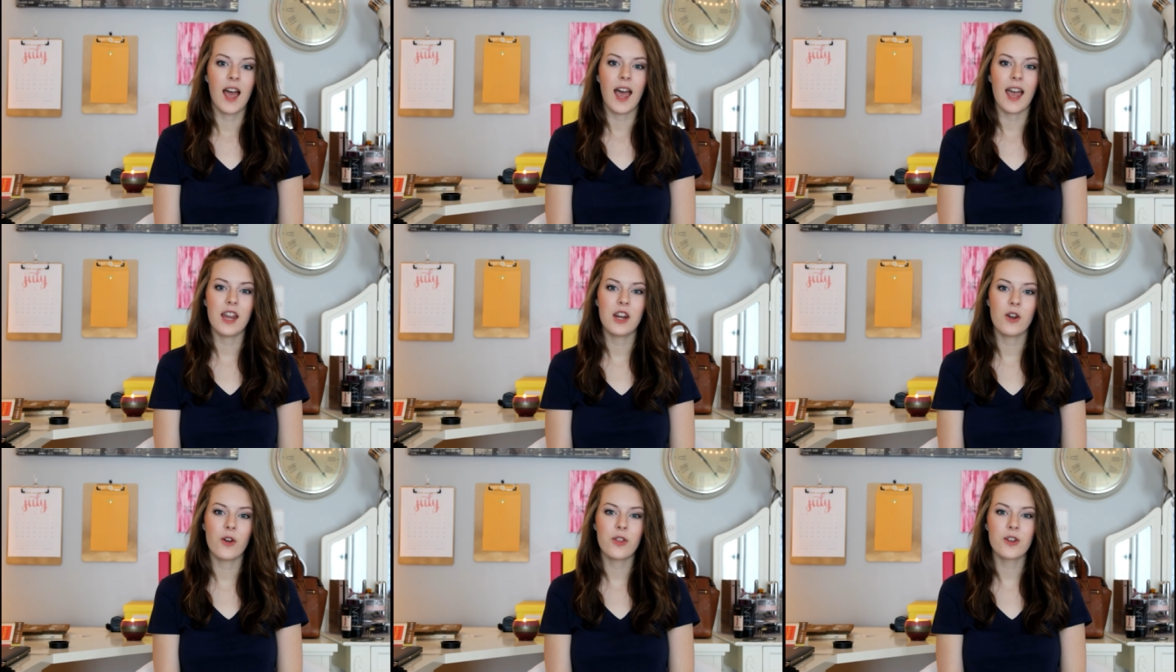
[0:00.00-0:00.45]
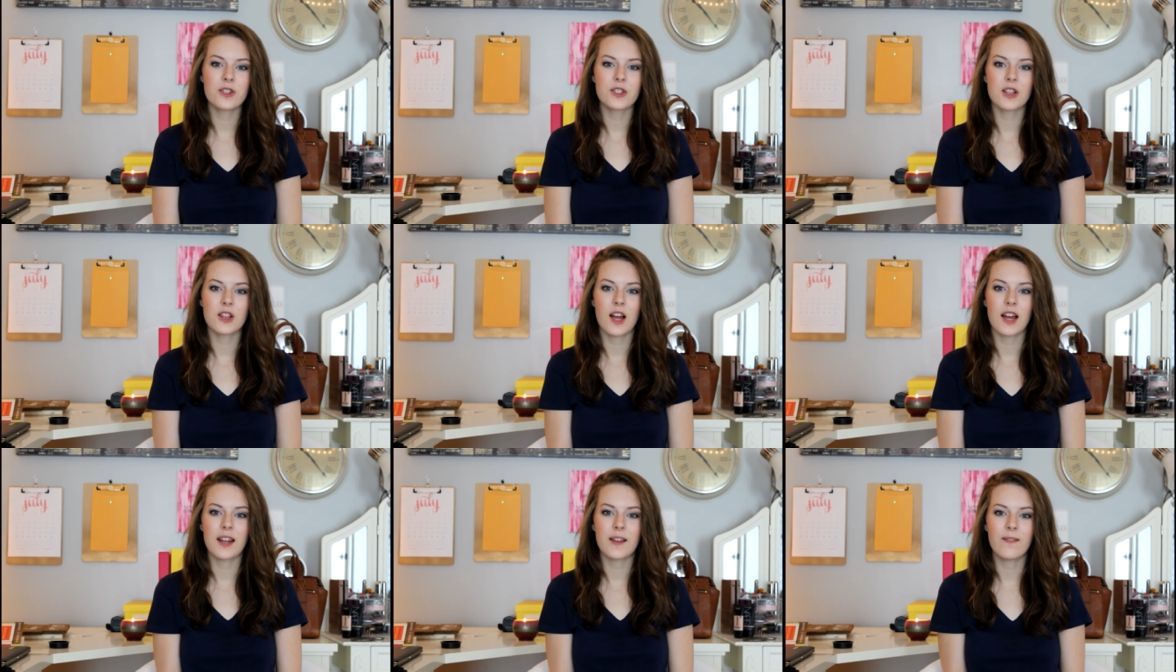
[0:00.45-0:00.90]
I know there's
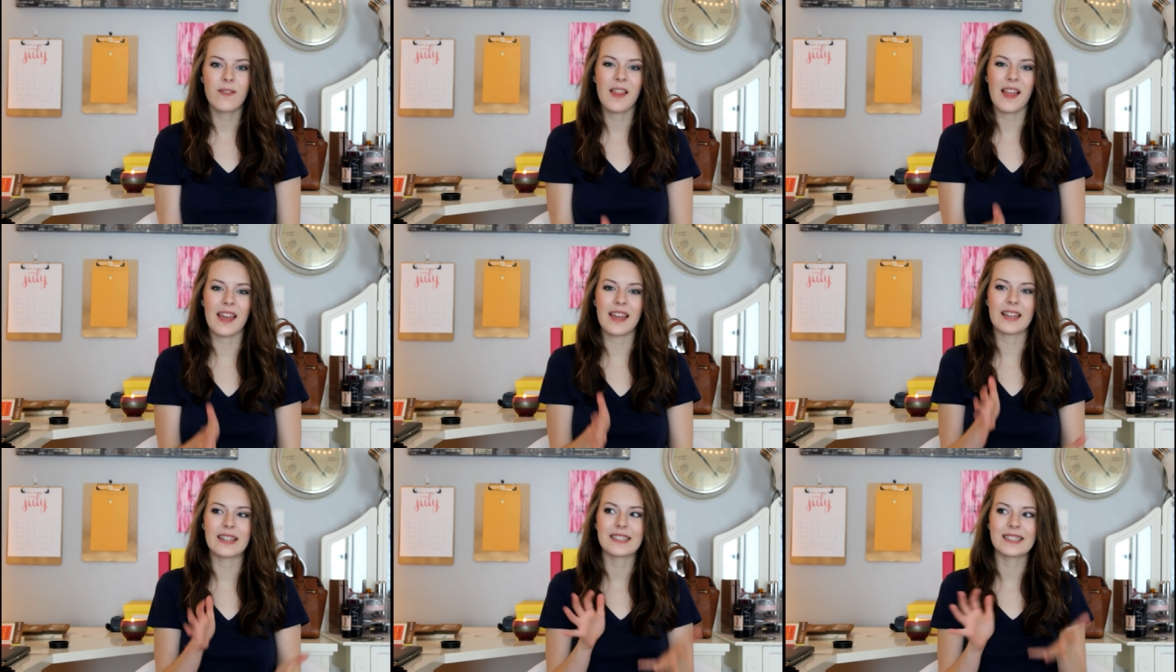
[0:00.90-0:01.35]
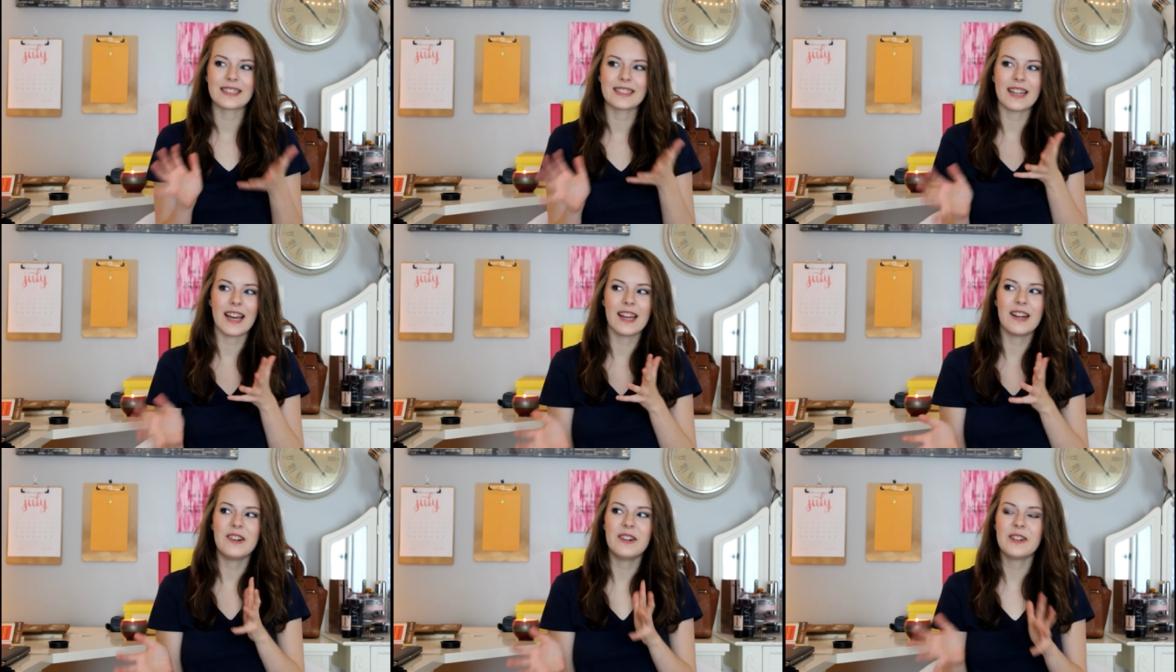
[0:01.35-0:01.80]
a lot of like,
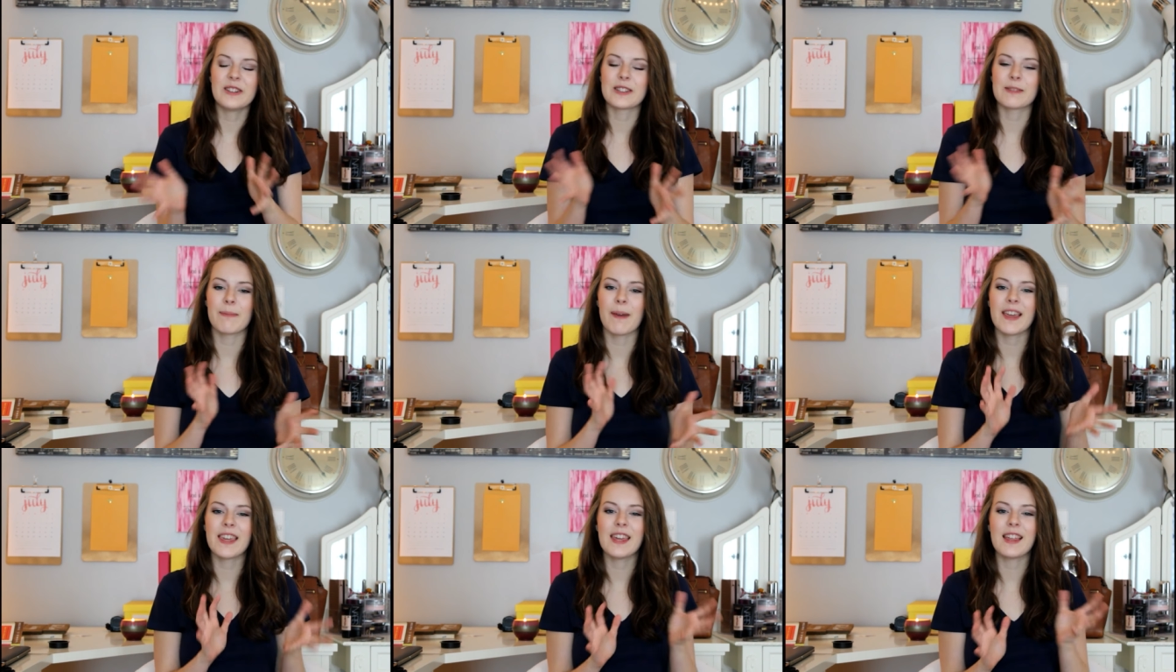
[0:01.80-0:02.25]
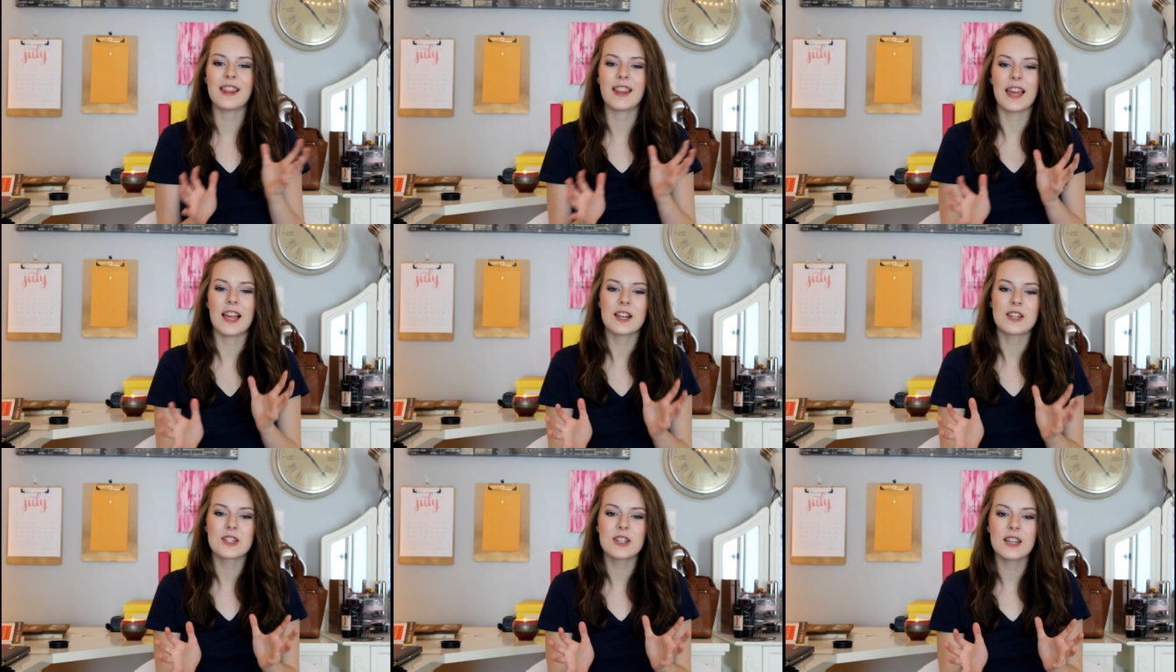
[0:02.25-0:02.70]
I don't know,
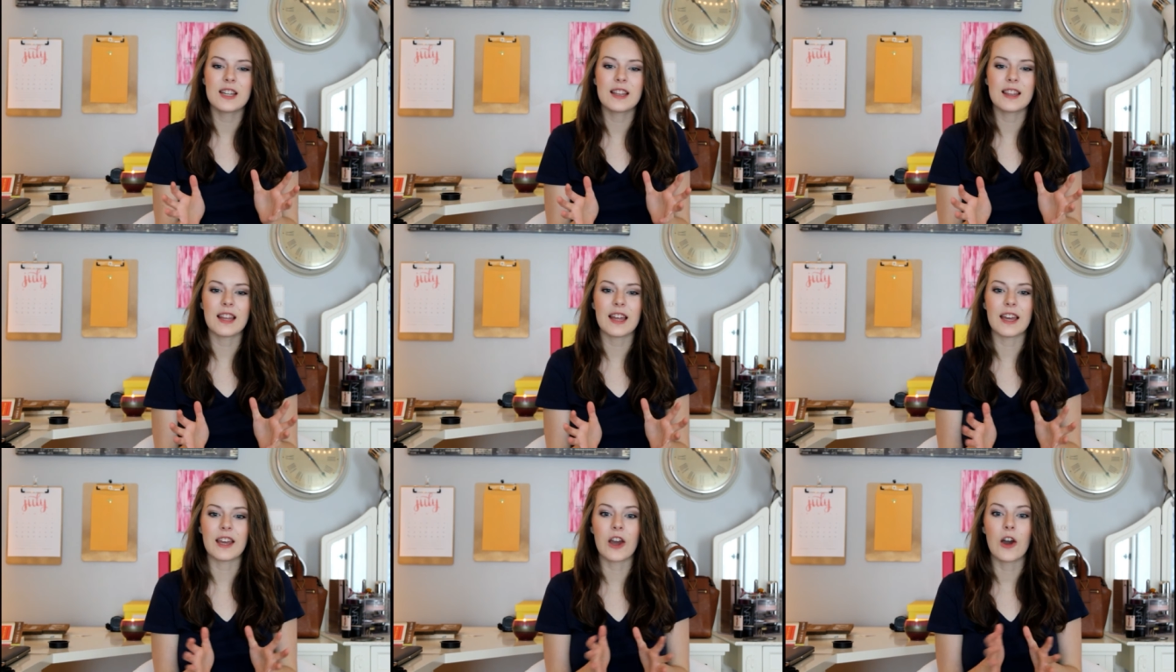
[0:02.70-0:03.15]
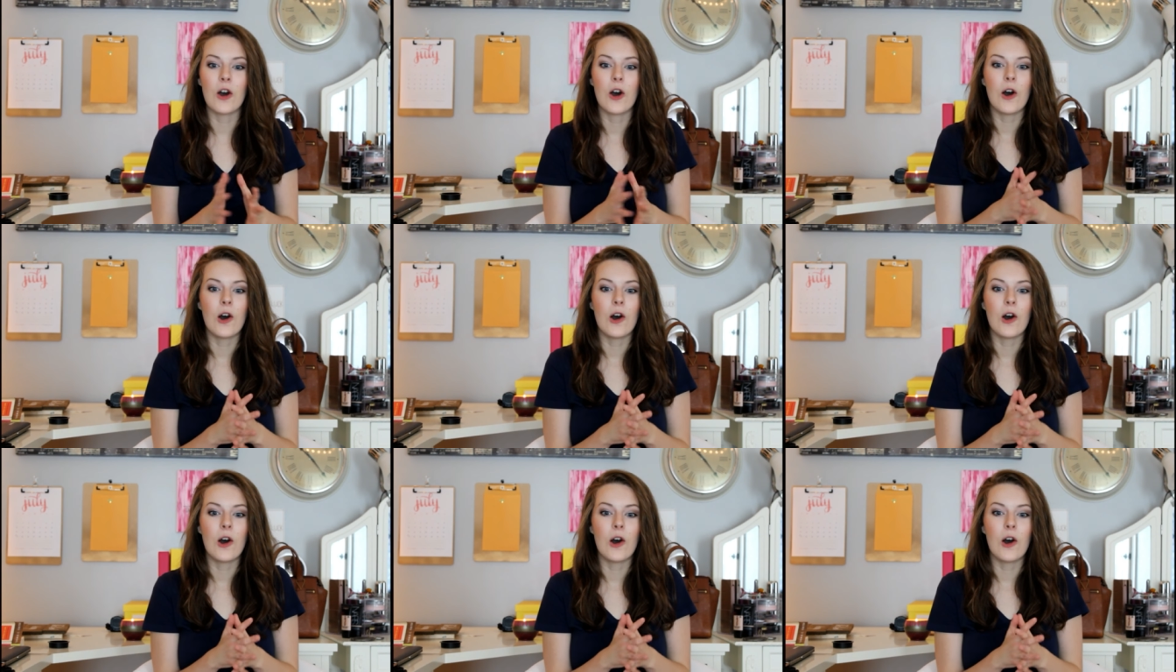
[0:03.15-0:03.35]
speculation, like